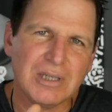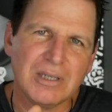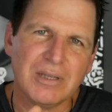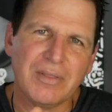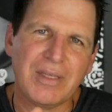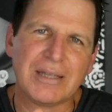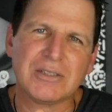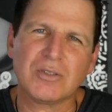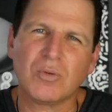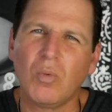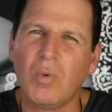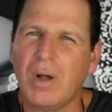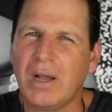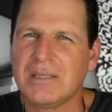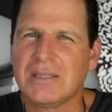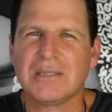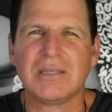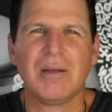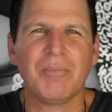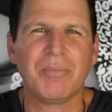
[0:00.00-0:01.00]
That's why
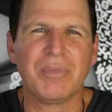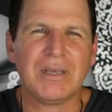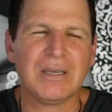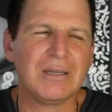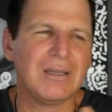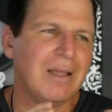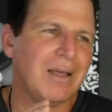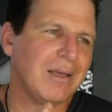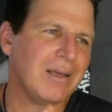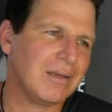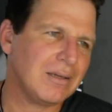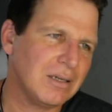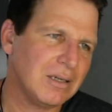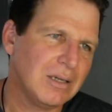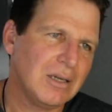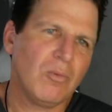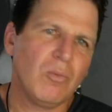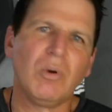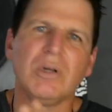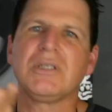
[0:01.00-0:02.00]
something like
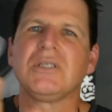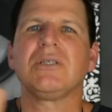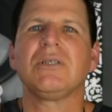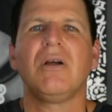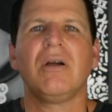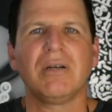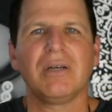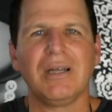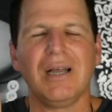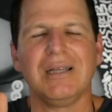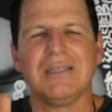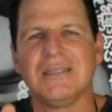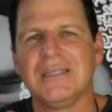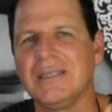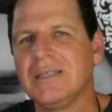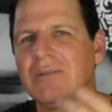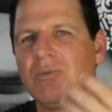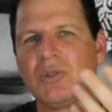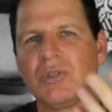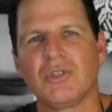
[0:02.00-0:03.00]
what Sargon
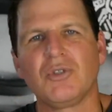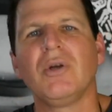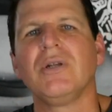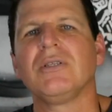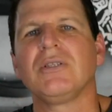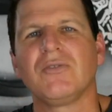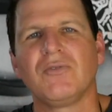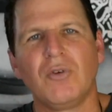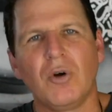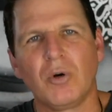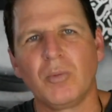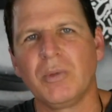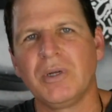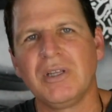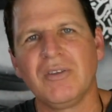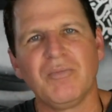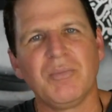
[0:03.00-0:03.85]
did was transformative,